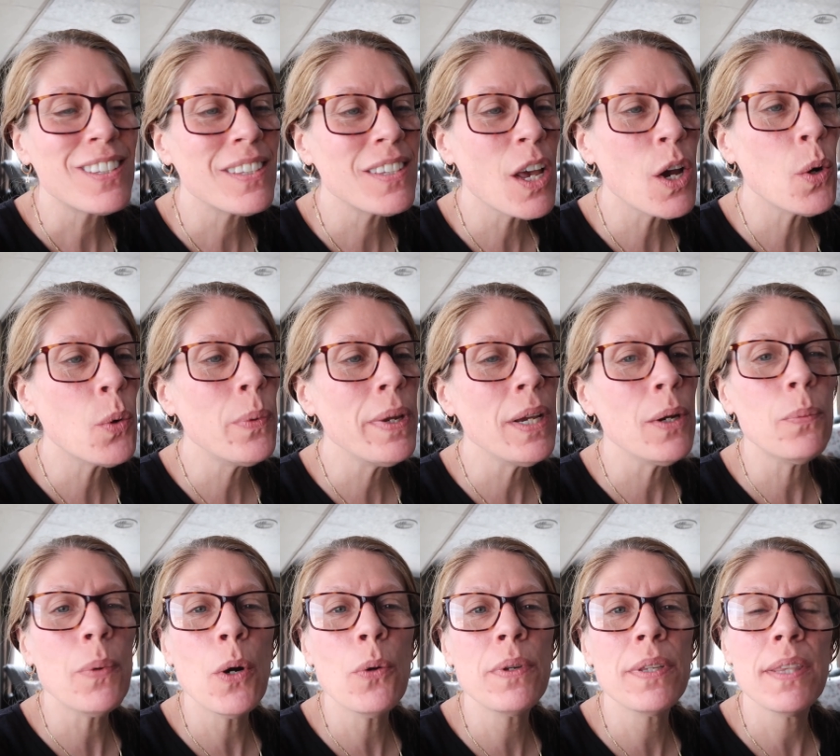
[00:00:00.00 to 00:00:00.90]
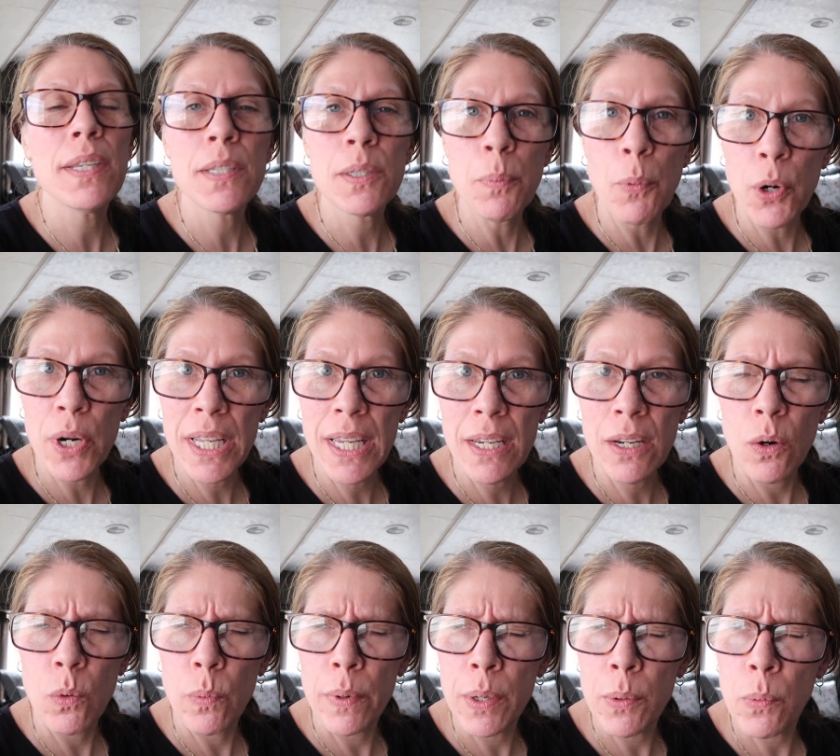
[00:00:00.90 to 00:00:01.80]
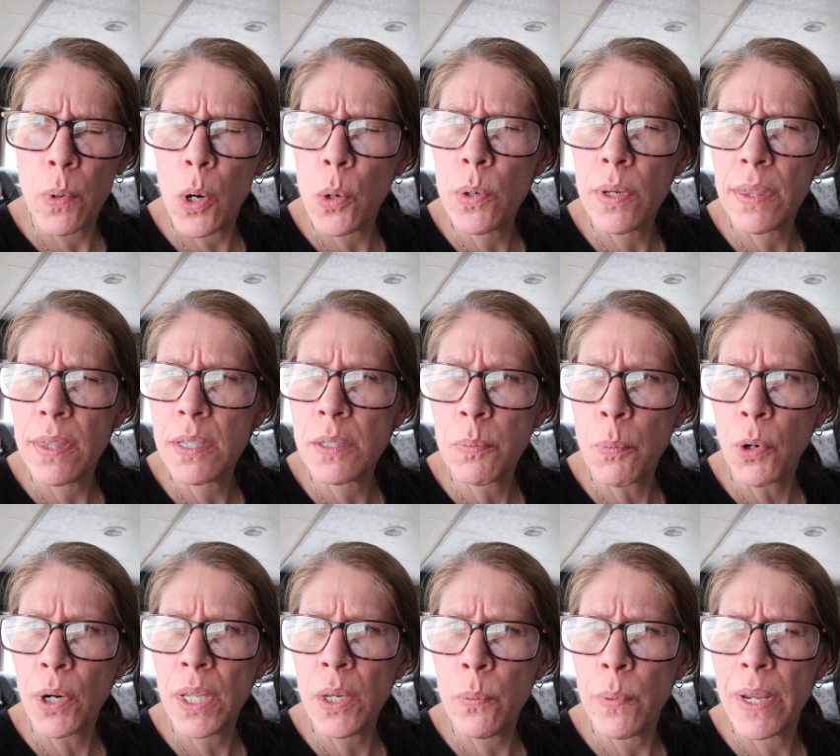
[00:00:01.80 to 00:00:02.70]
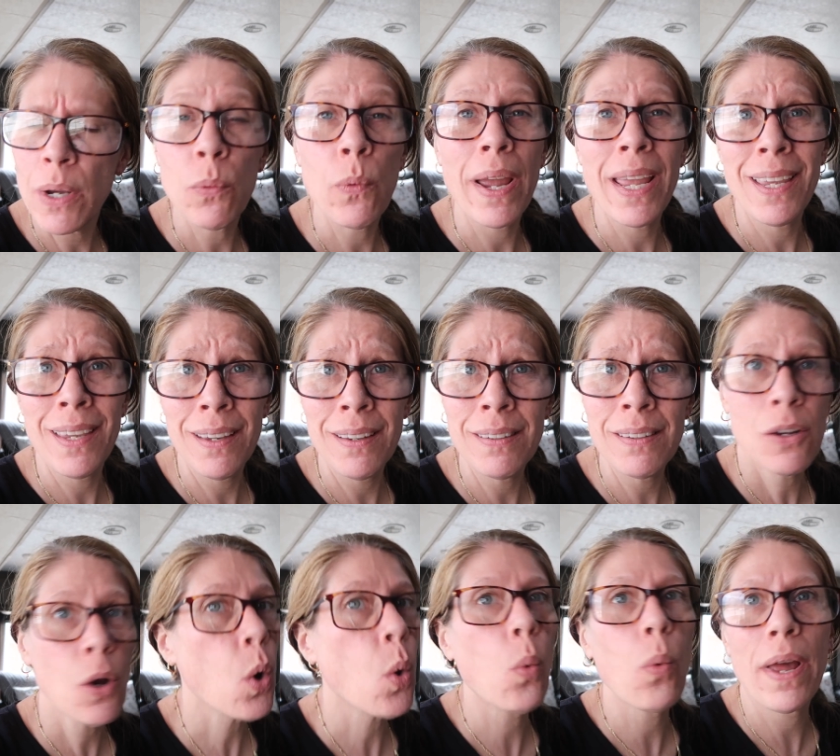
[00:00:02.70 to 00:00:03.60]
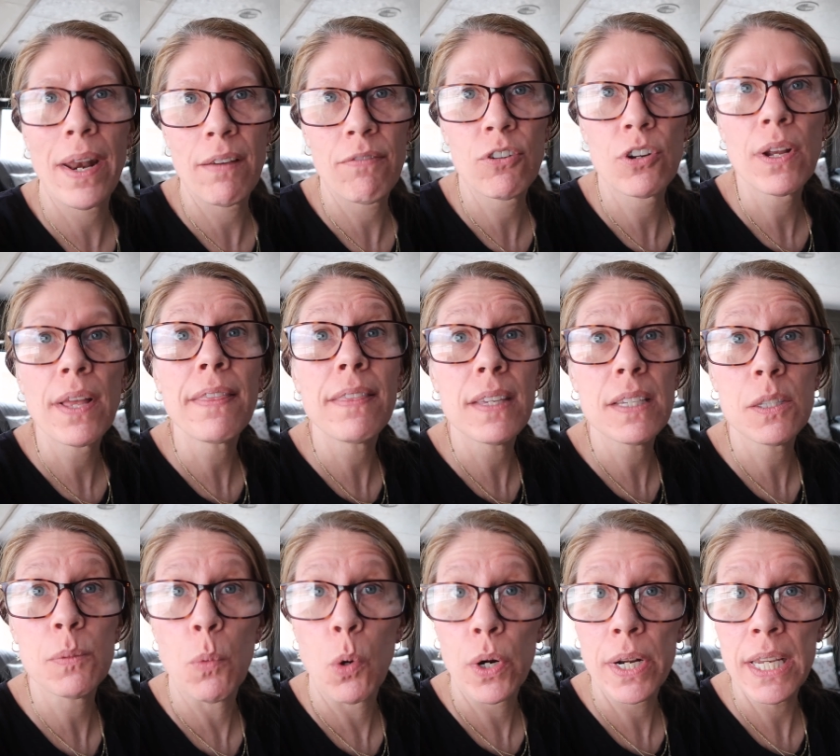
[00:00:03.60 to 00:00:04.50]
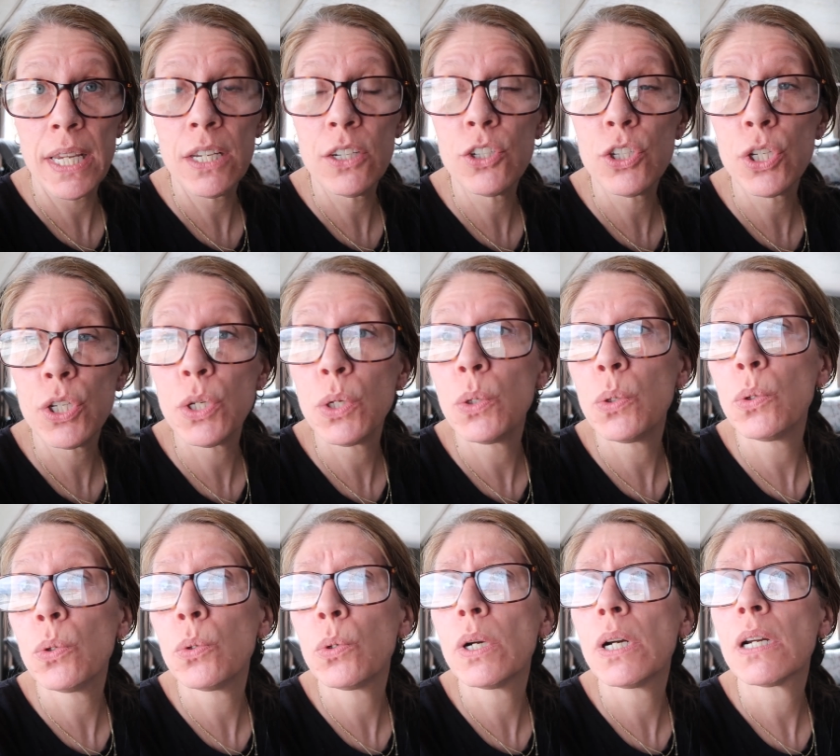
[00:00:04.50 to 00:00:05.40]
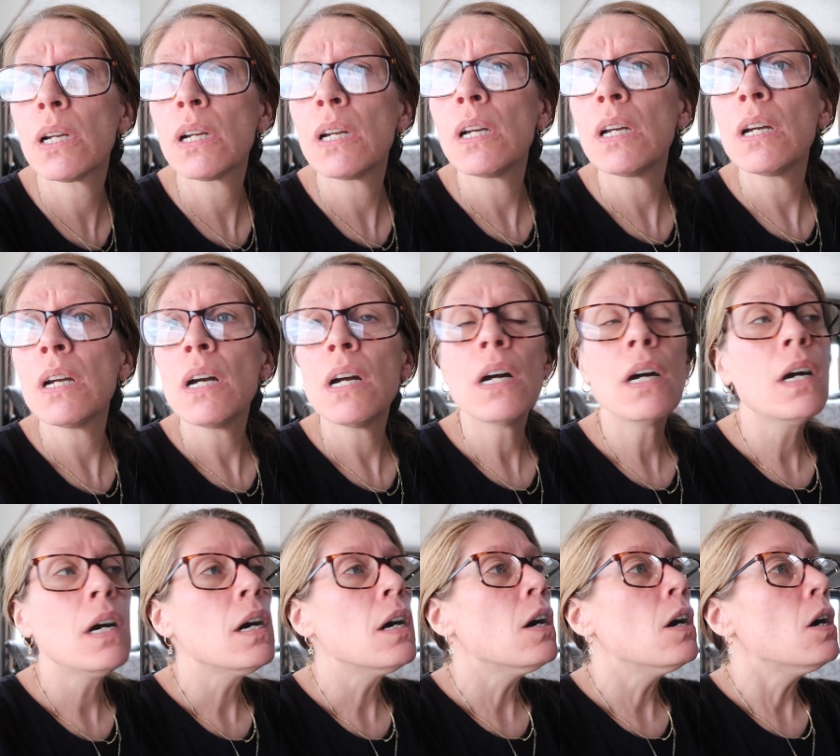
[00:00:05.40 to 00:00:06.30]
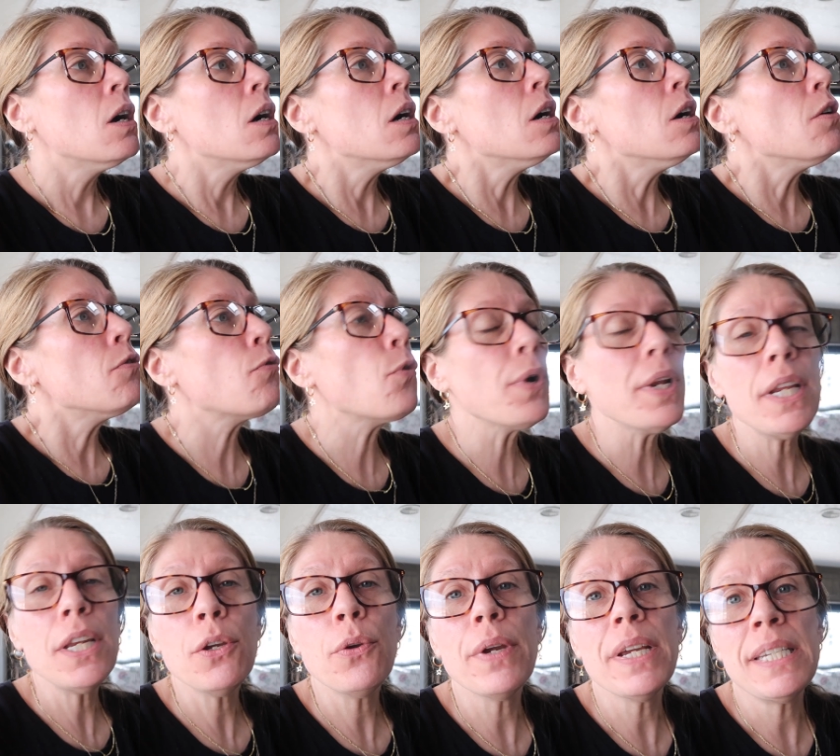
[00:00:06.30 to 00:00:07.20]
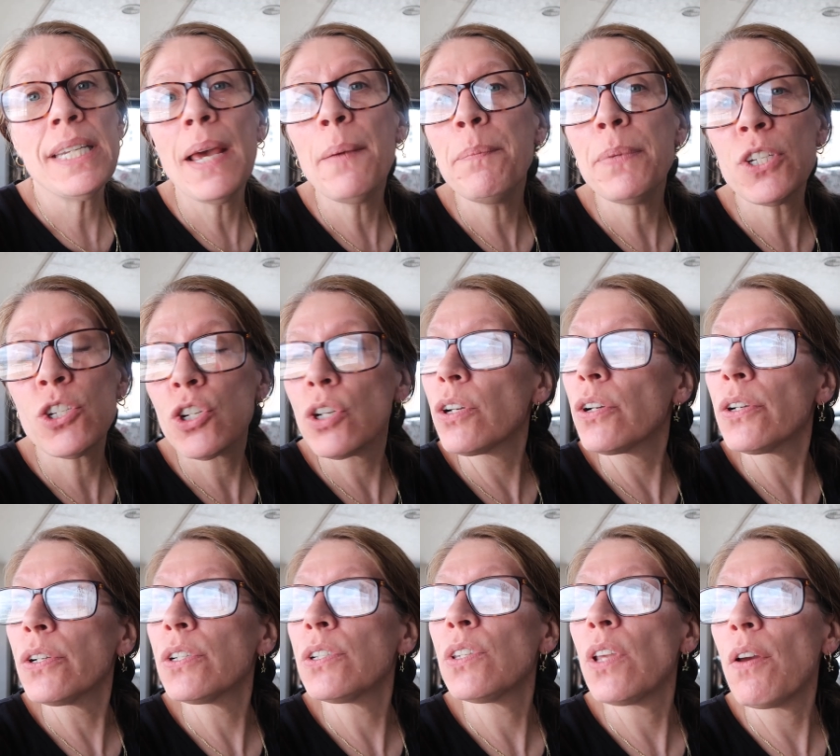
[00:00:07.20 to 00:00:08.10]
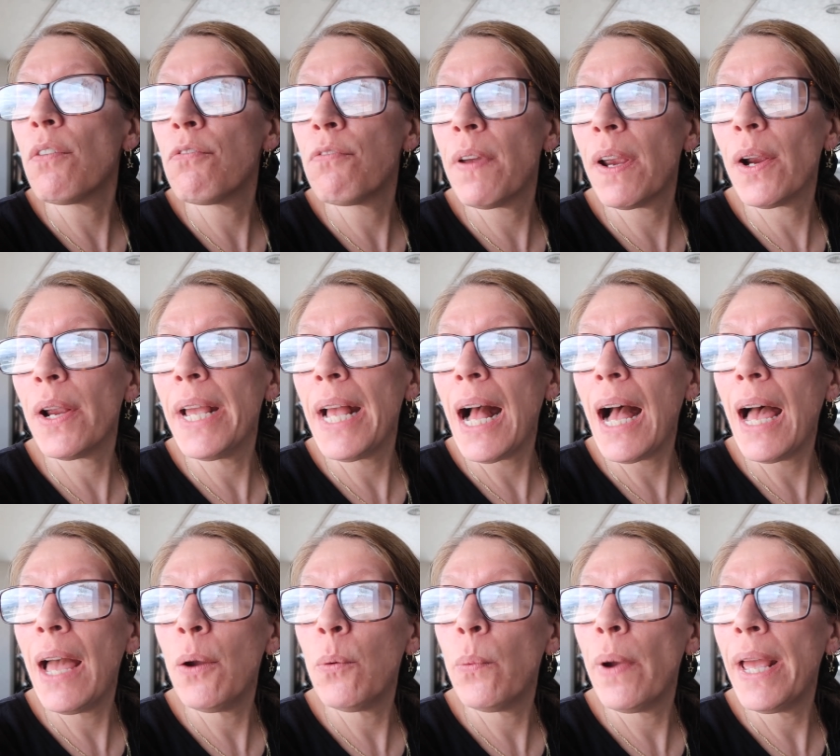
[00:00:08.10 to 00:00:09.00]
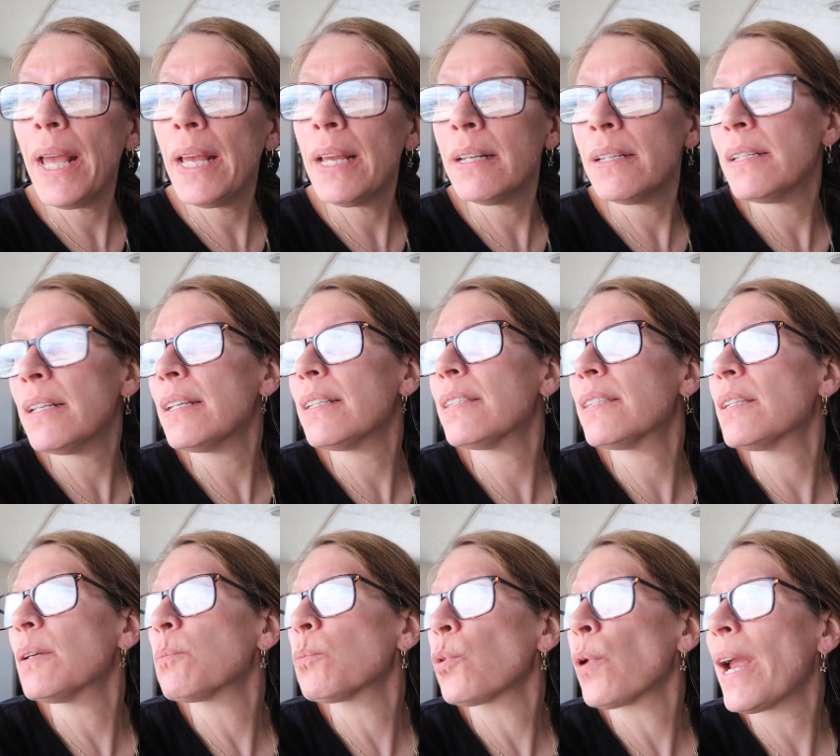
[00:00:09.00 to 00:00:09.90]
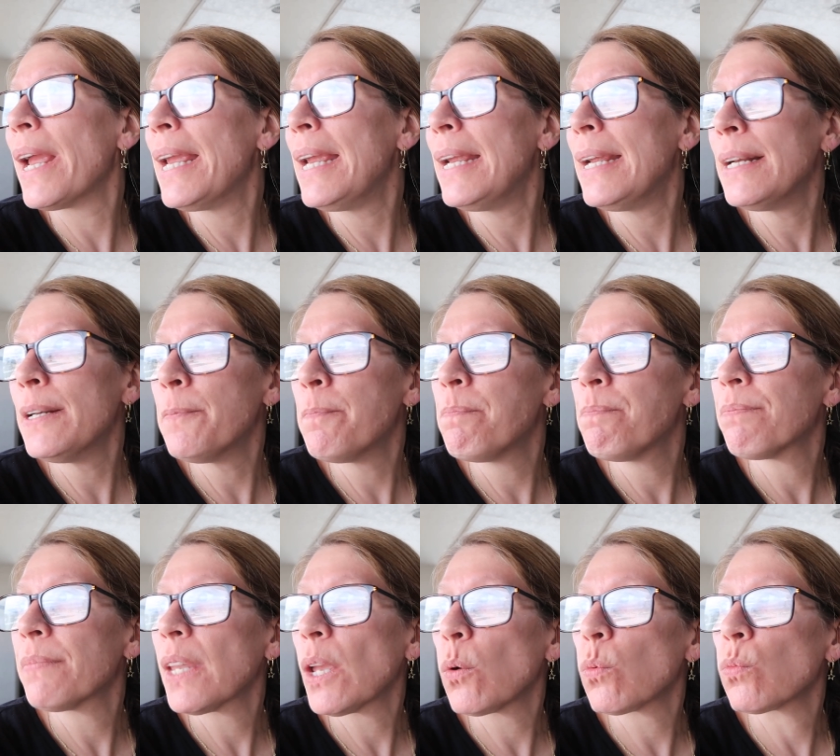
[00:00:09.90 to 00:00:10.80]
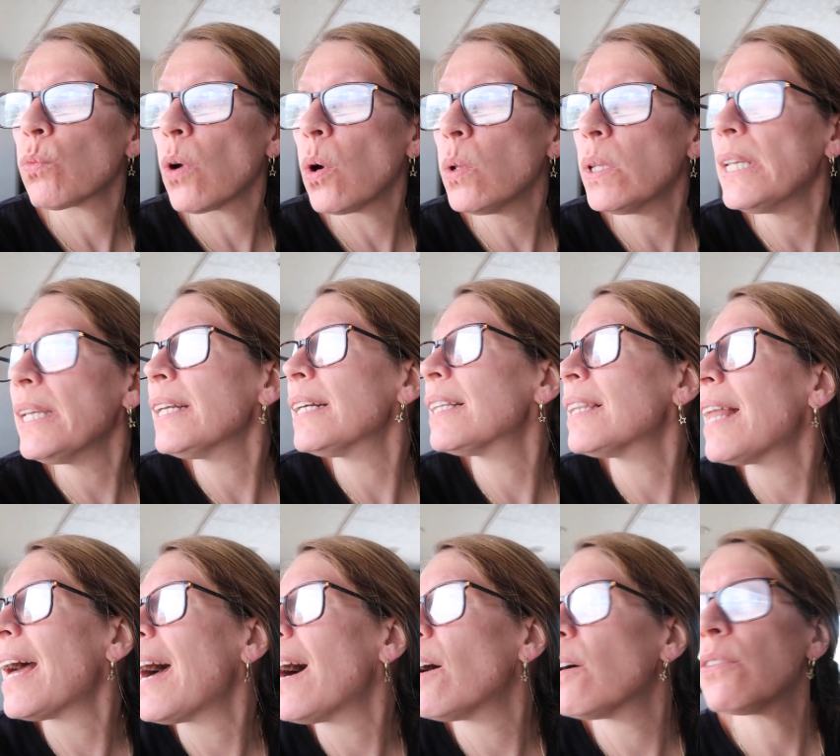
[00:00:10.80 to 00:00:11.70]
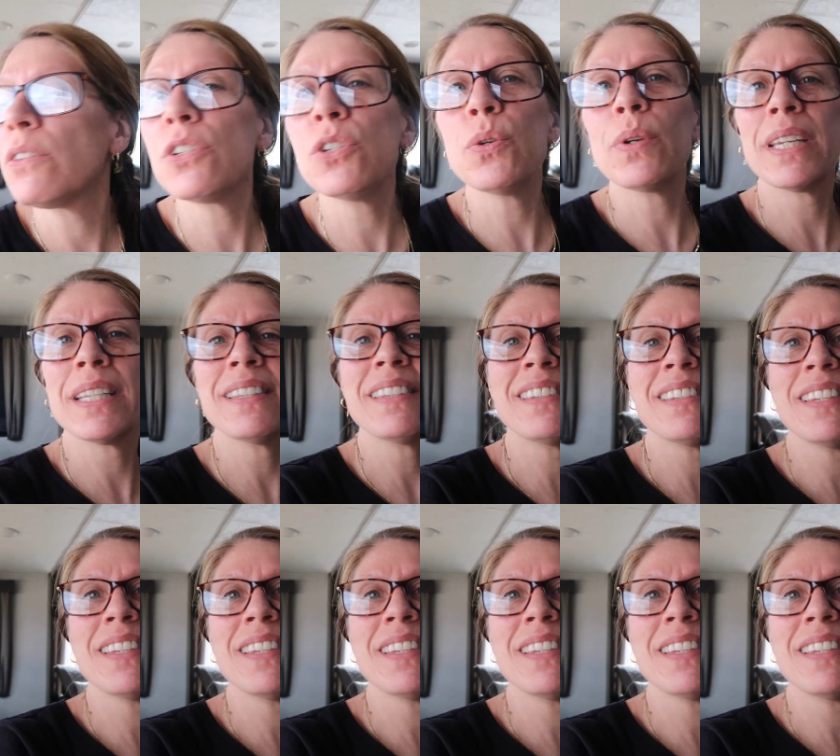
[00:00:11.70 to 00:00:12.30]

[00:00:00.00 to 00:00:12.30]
So we awoke this morning, we awakened, whatever, this morning to 40-degree temperatures, very high wind, some rain, rolling clouds. You can